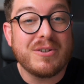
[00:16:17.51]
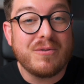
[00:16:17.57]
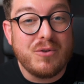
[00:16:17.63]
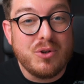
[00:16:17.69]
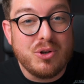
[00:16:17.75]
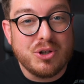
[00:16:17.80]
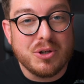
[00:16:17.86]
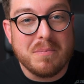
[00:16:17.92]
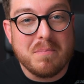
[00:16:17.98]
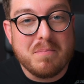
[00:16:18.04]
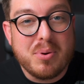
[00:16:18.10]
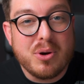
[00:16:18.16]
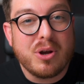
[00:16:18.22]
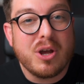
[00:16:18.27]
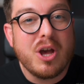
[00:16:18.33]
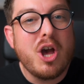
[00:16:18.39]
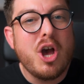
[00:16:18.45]
Fusion
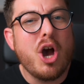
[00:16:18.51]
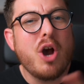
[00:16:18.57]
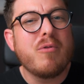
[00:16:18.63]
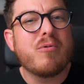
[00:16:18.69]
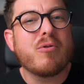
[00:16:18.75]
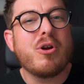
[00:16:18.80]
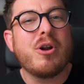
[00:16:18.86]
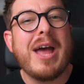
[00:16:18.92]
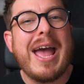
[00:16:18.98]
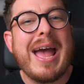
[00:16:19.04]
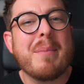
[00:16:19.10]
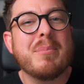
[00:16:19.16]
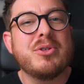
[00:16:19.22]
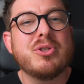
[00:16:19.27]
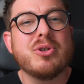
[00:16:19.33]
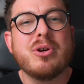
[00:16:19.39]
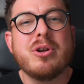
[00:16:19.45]
book over on
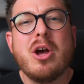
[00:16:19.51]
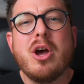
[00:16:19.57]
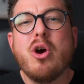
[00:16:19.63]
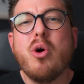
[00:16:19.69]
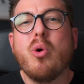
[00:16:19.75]
Amazon,